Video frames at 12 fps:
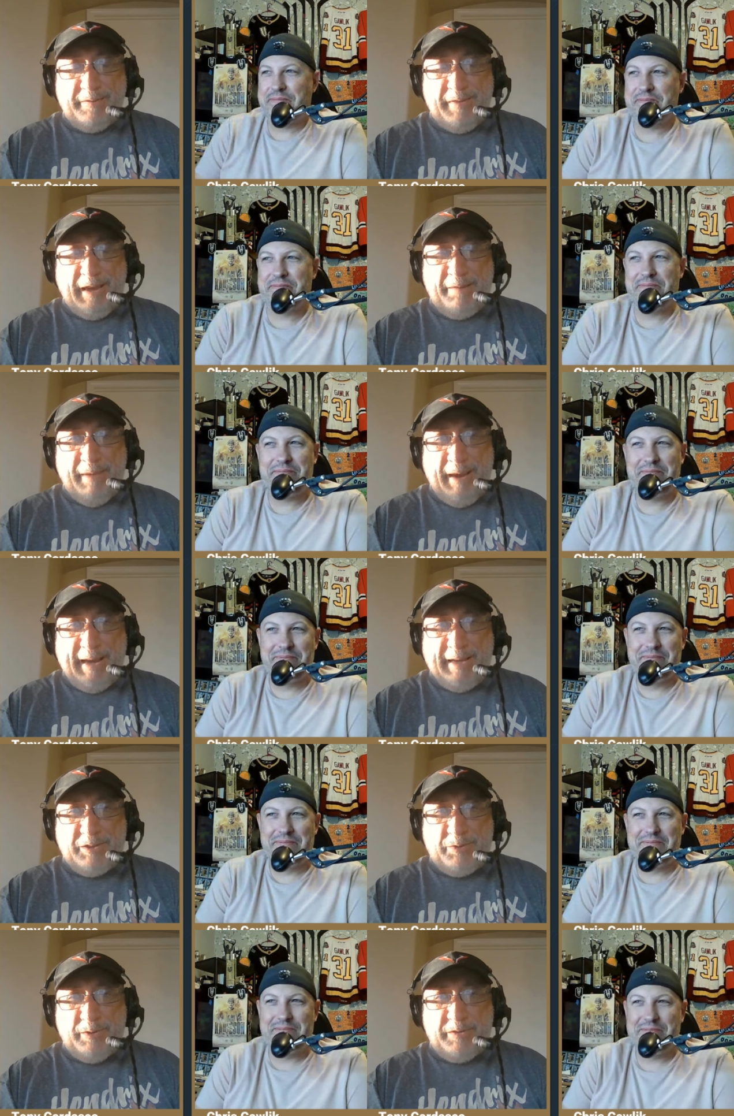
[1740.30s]
Speaker 1: of that
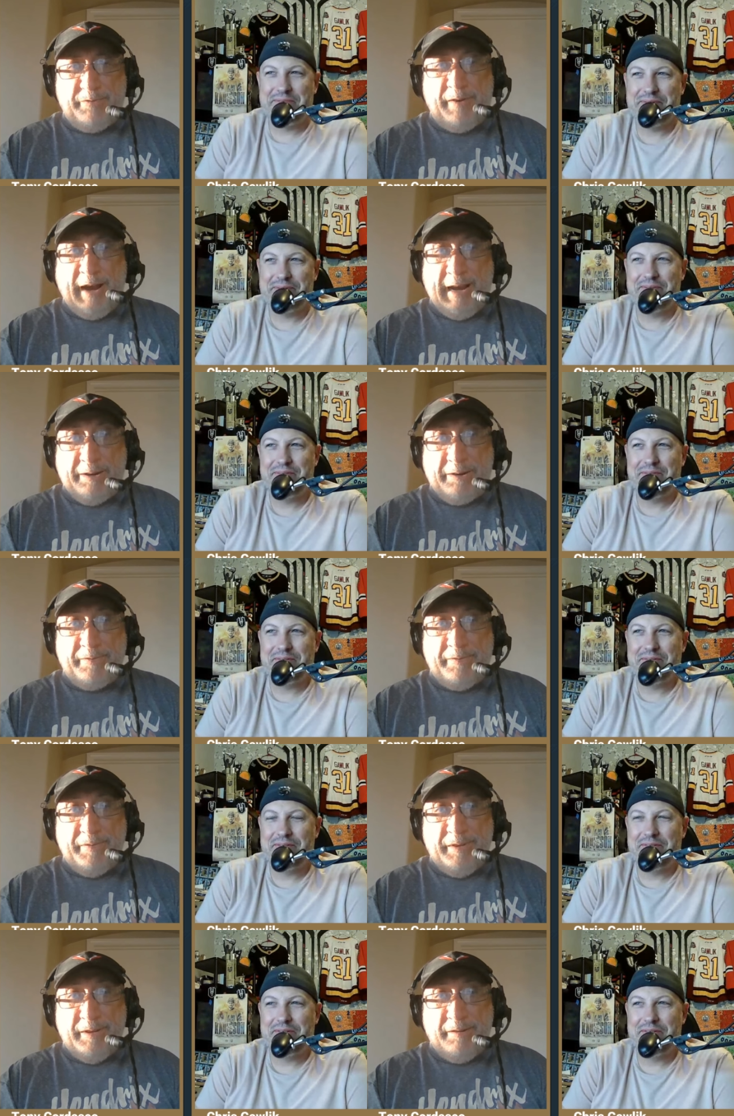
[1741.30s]
mask was fire.
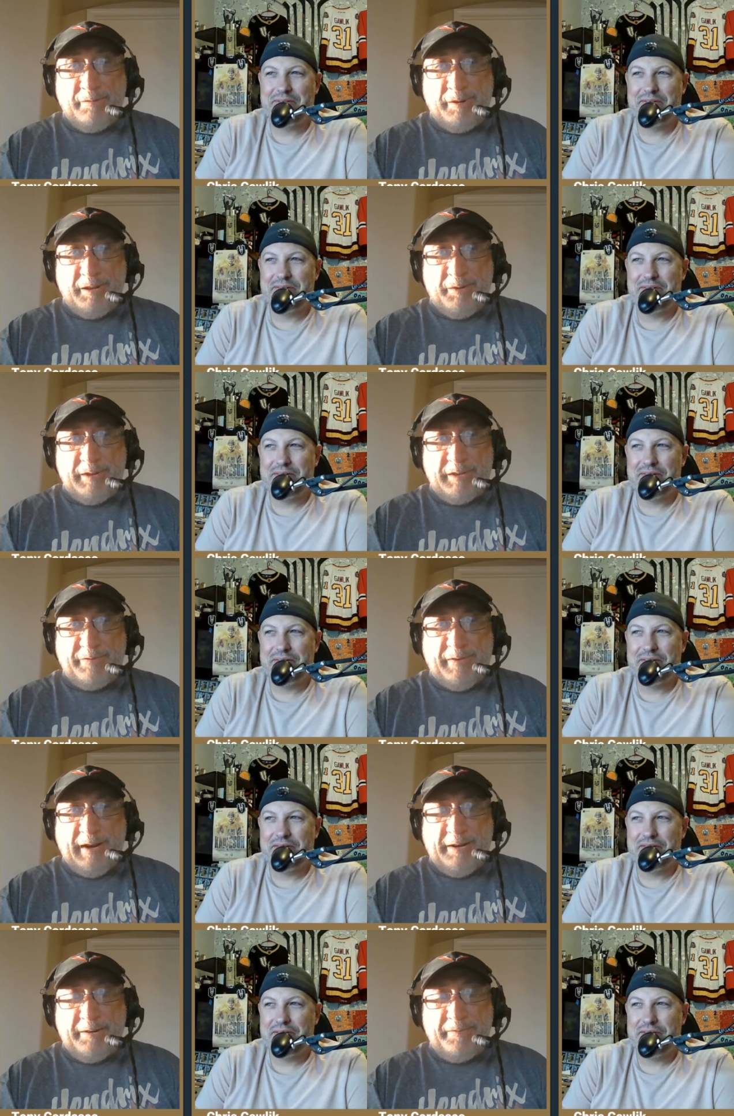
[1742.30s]
It really was
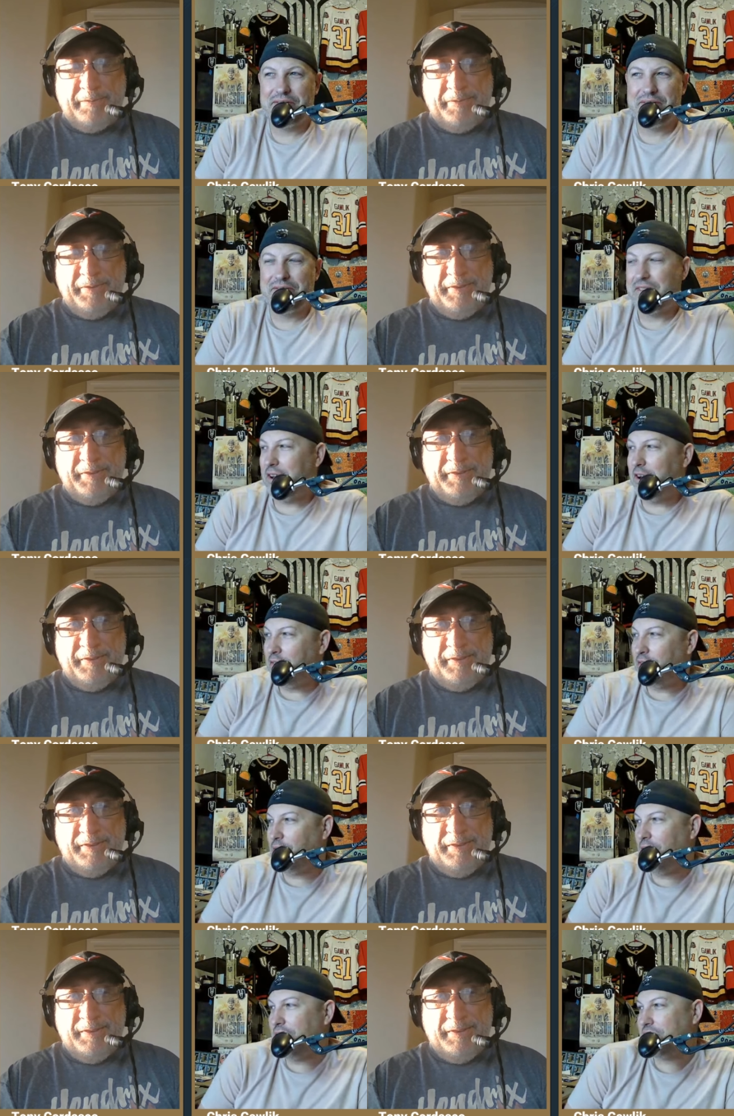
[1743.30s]
fire.
Speaker 2: Oh, of
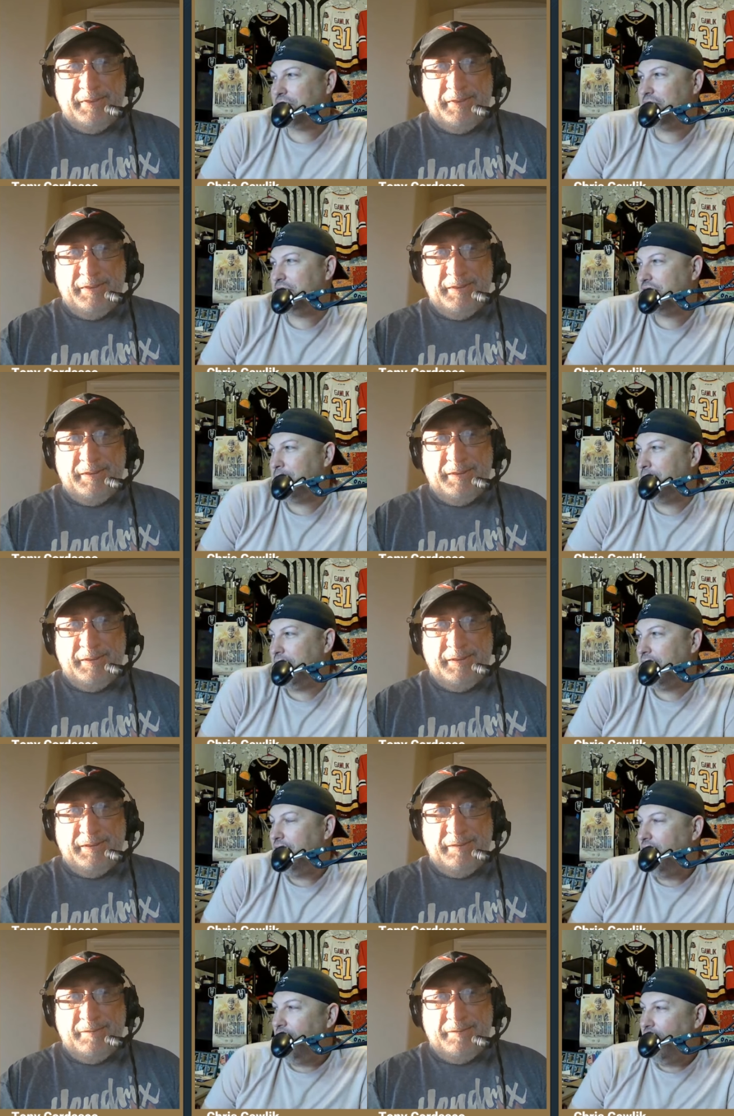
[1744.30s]
course. It's I mean,
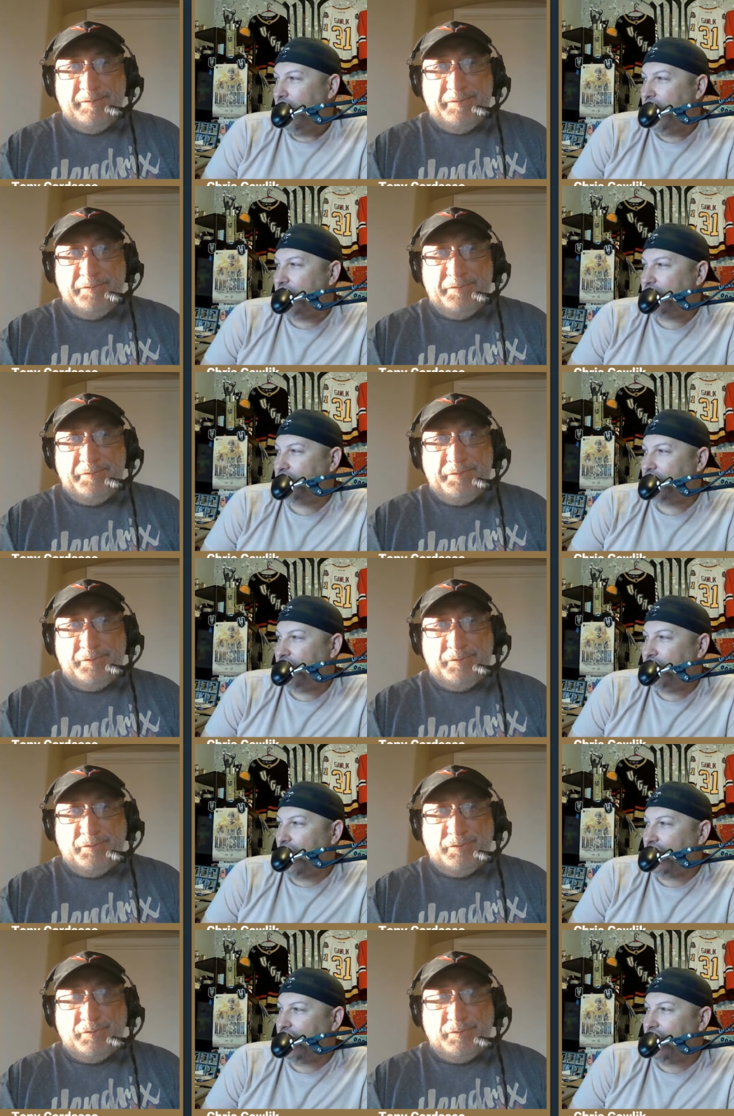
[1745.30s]
it's you
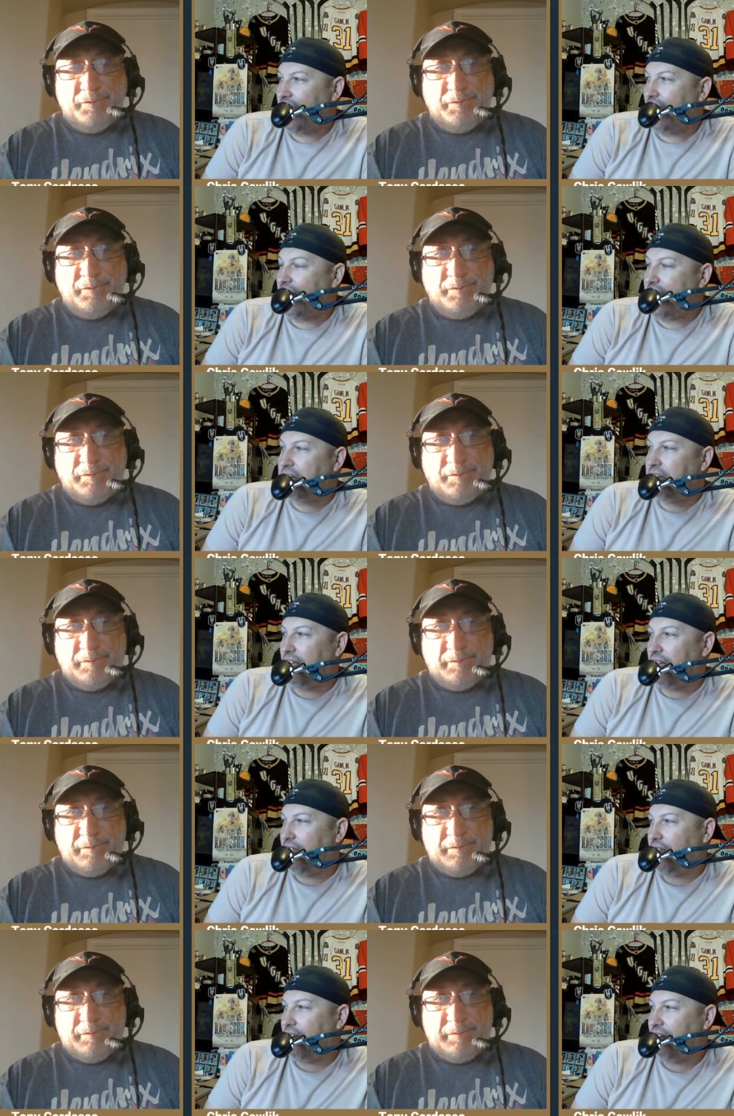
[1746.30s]
got the, you got an eagle
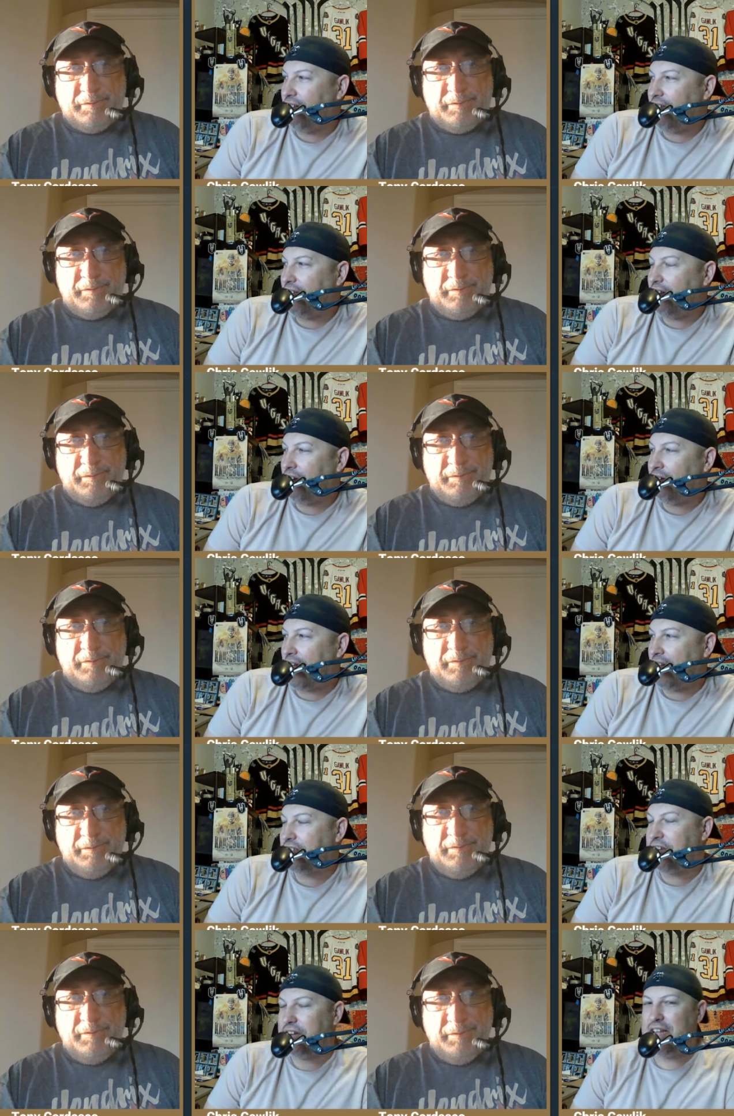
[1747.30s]
on there. You know, not
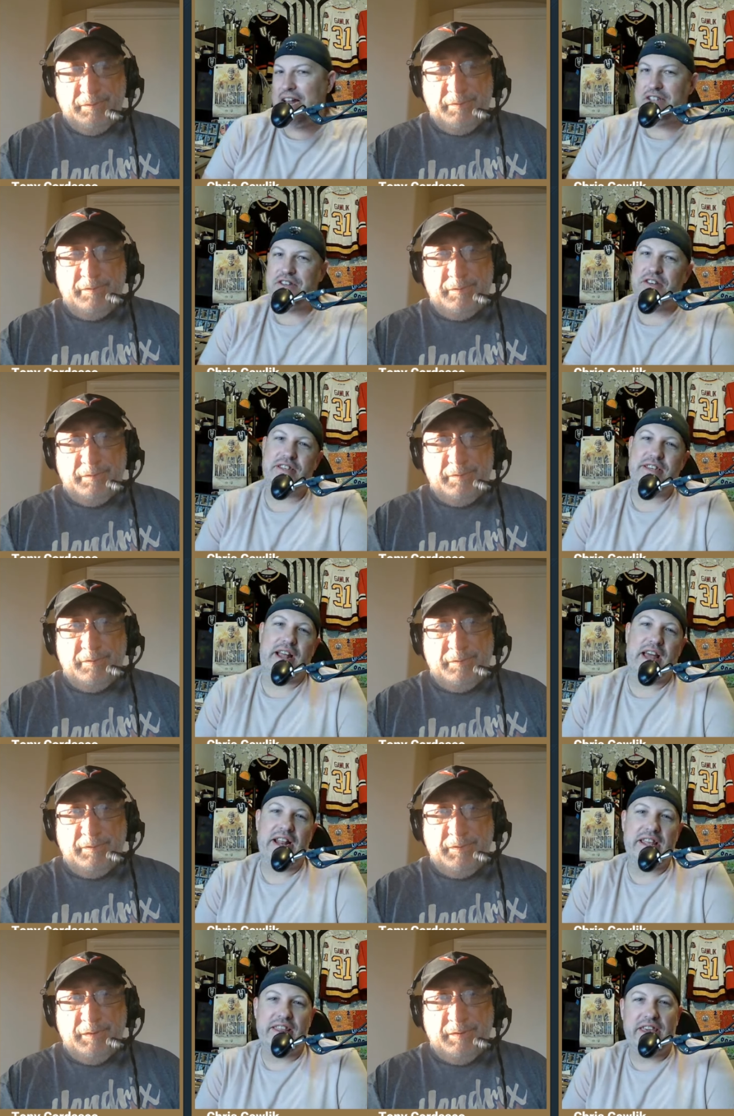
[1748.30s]
as good, not as good as the
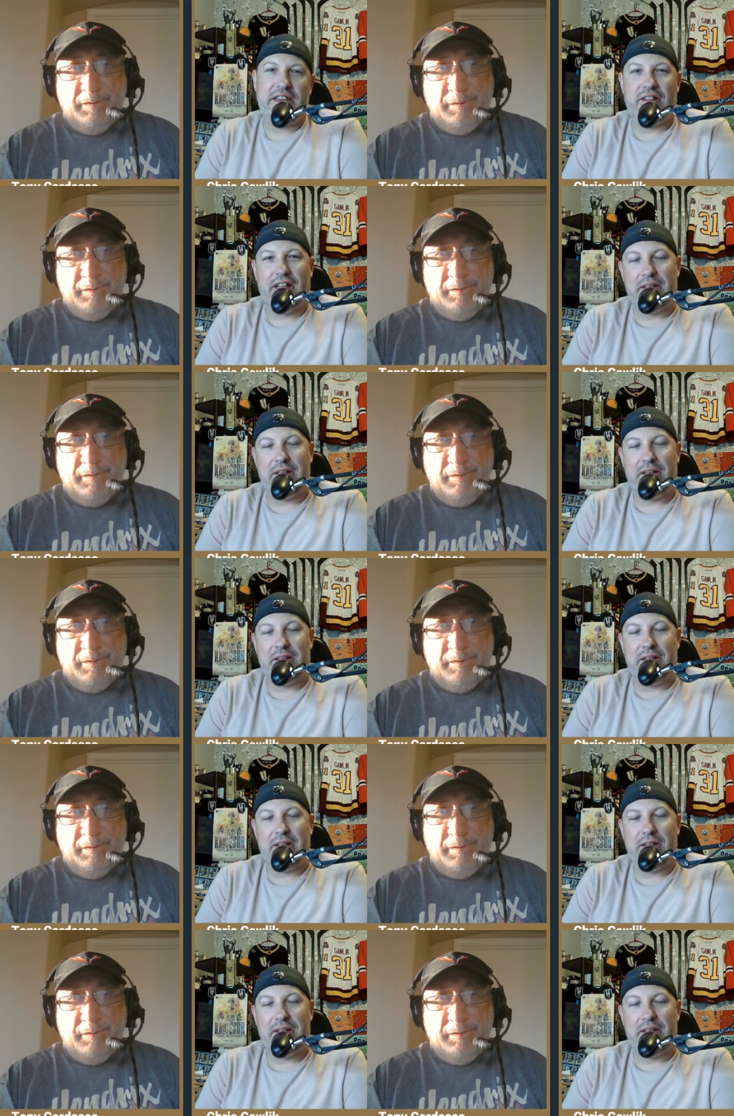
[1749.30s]
Eddie the Eagle,